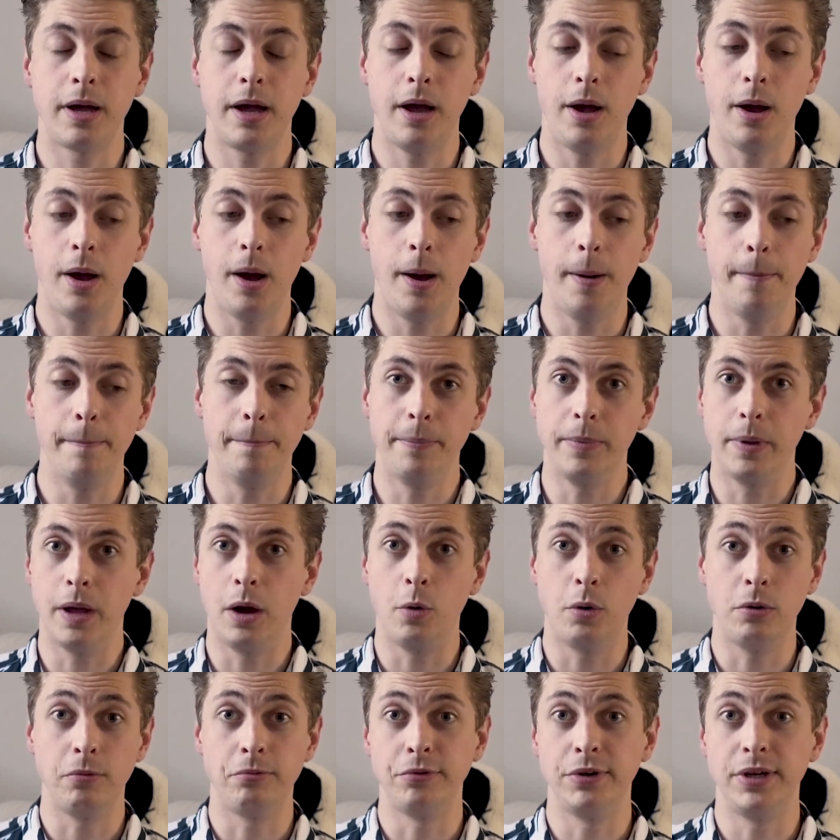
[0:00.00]

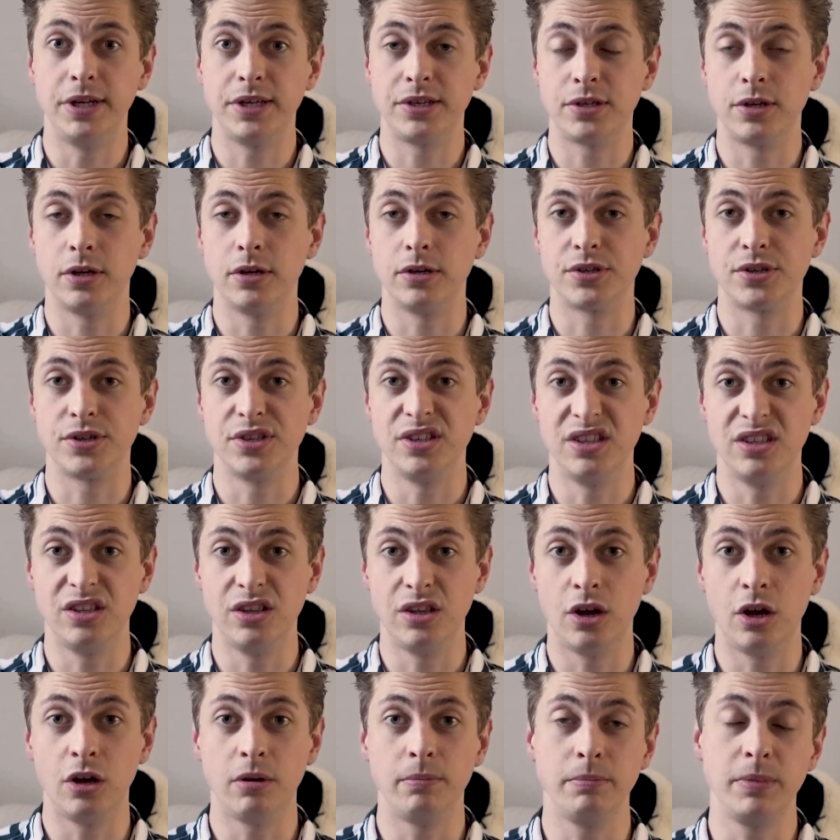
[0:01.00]
However, this does
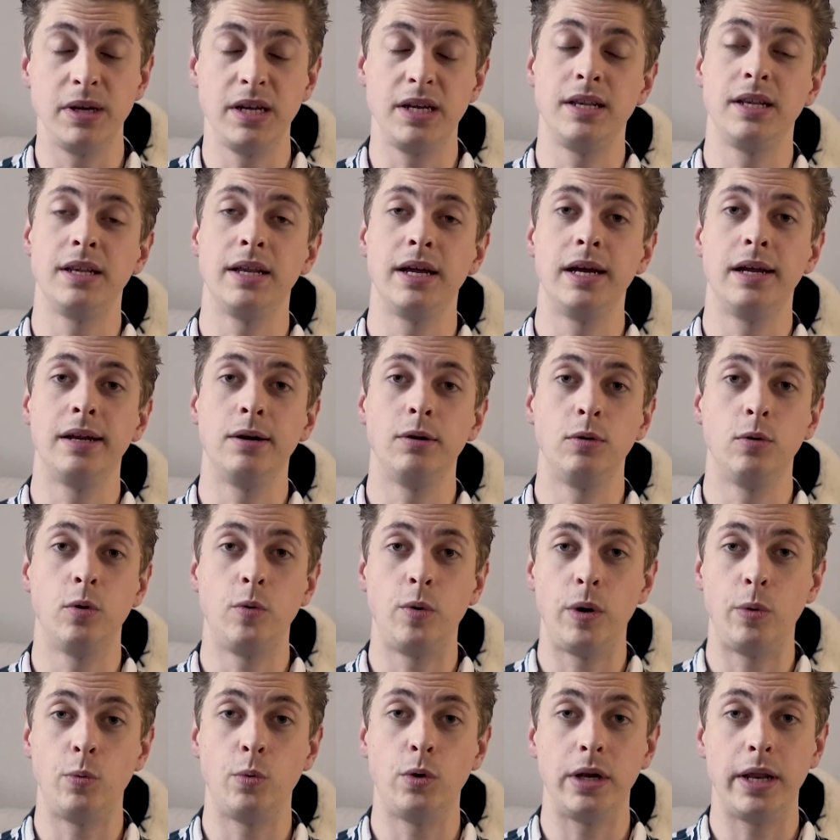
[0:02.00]
not mean that
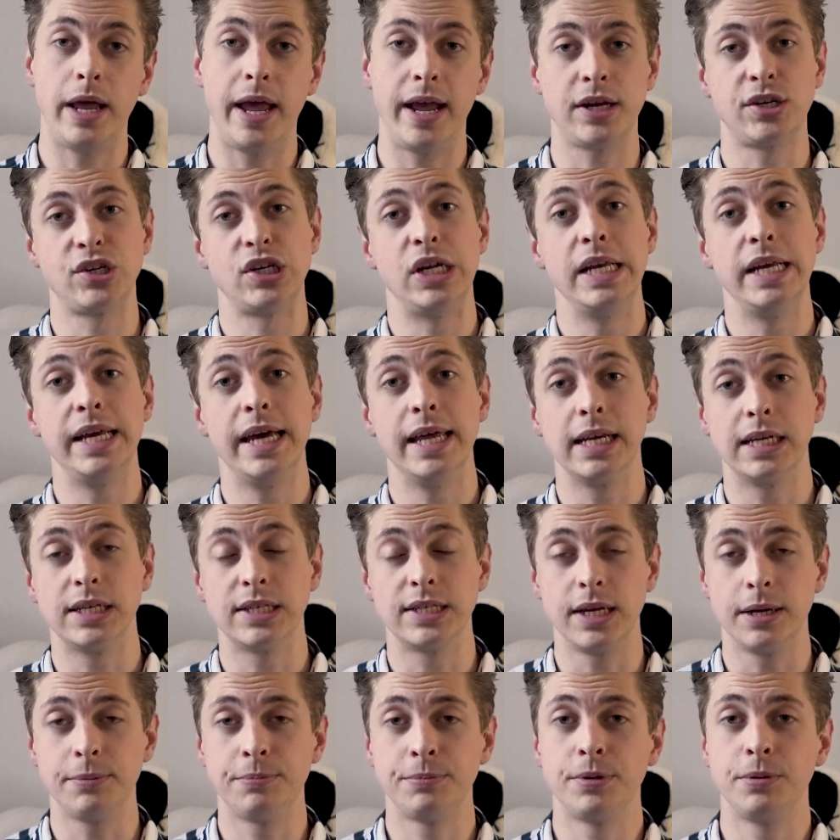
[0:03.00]
we would actually get
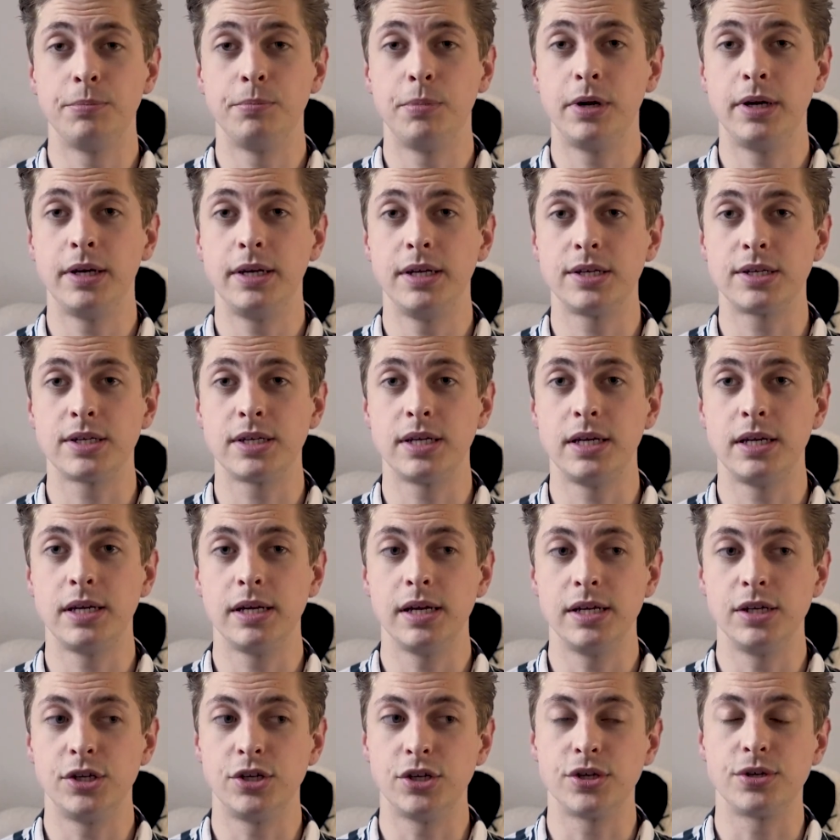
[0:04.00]
accepted by Disney.
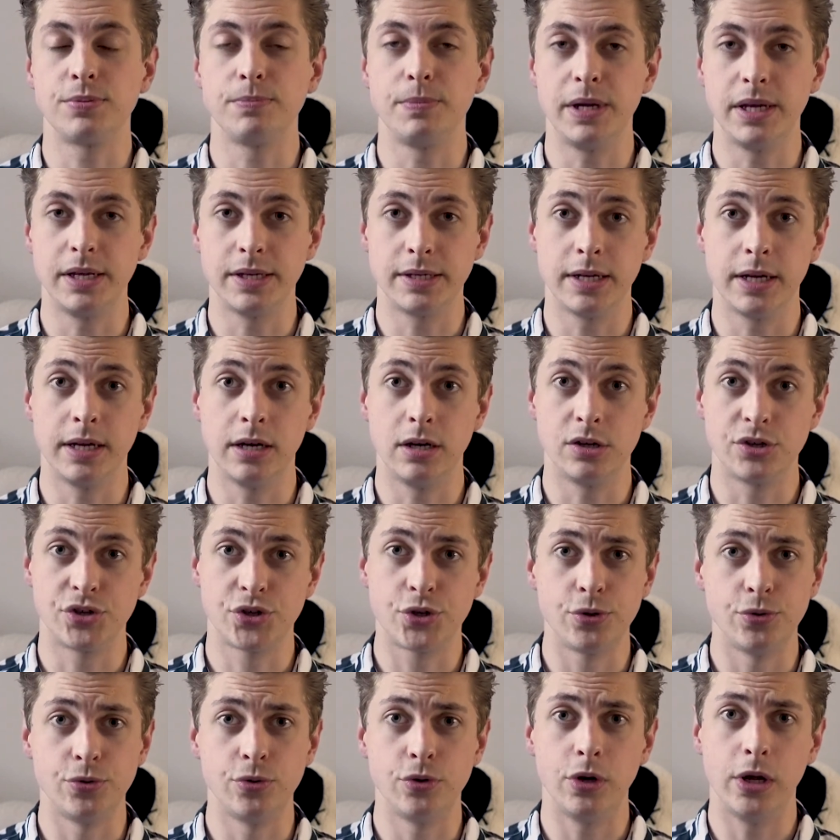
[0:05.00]
It just means that our
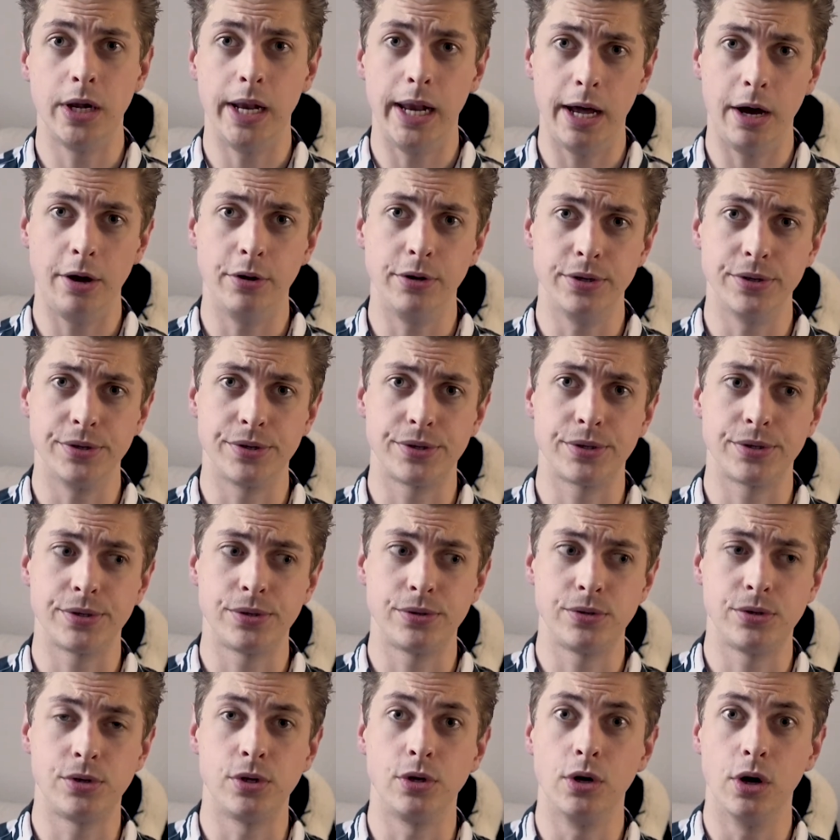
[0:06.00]
school allowed us
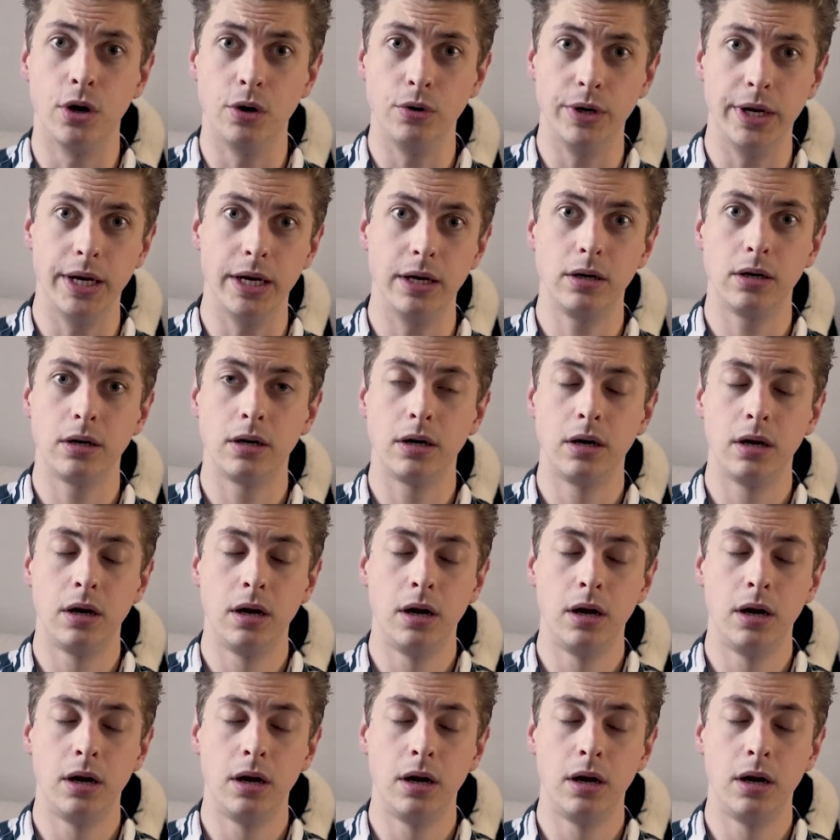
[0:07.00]
to go there.